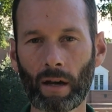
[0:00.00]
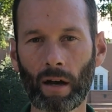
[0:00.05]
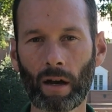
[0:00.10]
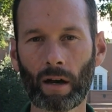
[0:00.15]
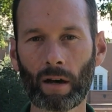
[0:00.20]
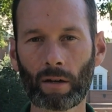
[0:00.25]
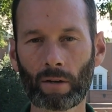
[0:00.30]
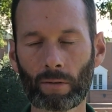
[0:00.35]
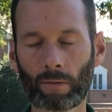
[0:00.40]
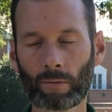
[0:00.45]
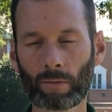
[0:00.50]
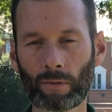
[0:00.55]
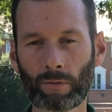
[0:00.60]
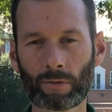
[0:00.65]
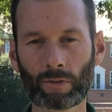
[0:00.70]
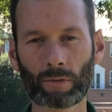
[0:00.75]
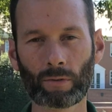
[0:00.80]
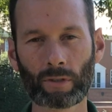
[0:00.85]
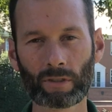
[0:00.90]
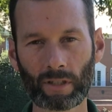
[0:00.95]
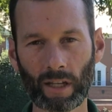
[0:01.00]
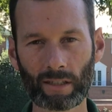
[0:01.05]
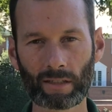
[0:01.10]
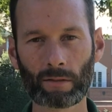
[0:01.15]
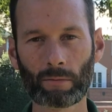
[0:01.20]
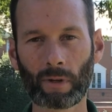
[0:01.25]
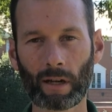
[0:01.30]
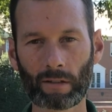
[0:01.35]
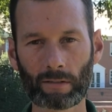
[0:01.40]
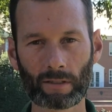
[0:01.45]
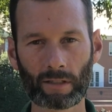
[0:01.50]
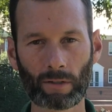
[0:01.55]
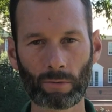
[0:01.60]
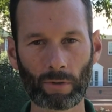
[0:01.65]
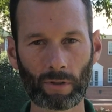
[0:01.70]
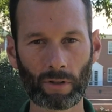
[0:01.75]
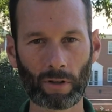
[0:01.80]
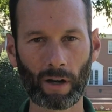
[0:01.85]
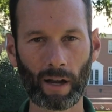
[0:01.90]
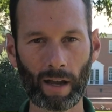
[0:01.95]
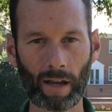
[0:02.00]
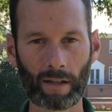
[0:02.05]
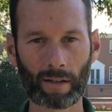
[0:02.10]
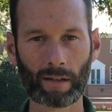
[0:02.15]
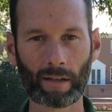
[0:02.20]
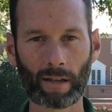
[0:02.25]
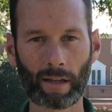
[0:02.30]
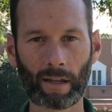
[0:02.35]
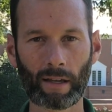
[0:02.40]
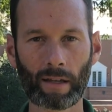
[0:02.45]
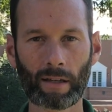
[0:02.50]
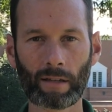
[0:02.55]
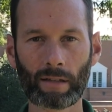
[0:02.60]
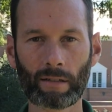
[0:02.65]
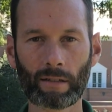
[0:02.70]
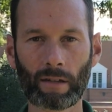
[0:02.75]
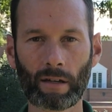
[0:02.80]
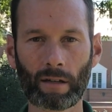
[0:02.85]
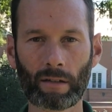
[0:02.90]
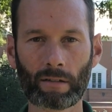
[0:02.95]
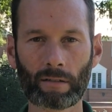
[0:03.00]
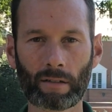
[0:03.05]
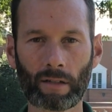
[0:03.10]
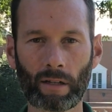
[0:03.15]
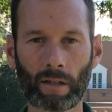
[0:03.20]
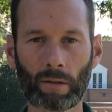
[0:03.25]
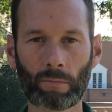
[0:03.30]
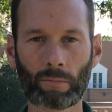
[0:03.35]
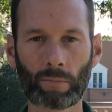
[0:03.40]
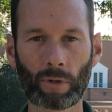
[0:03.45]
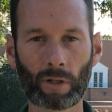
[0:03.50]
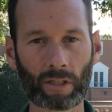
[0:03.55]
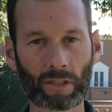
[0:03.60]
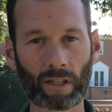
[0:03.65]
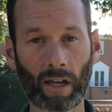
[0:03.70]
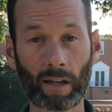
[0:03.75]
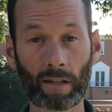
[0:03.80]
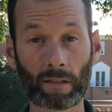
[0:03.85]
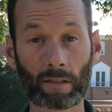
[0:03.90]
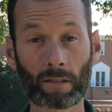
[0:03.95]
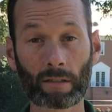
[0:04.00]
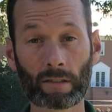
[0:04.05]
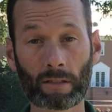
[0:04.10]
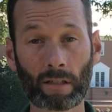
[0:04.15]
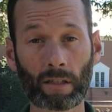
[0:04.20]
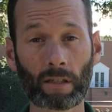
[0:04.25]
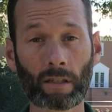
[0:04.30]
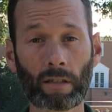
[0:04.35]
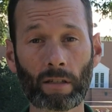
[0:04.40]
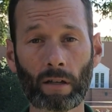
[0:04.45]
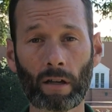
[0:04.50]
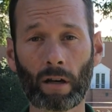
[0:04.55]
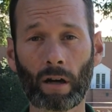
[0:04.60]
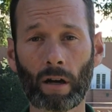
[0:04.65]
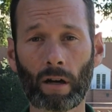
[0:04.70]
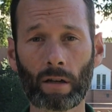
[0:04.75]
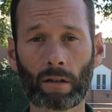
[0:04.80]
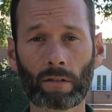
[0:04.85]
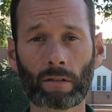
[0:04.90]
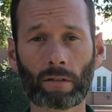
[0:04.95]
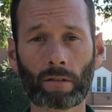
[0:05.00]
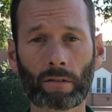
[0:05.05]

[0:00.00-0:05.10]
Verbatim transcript: Uh, we've sort of tested them out, see where they're at, and, uh, and I'm pretty excited to see uh,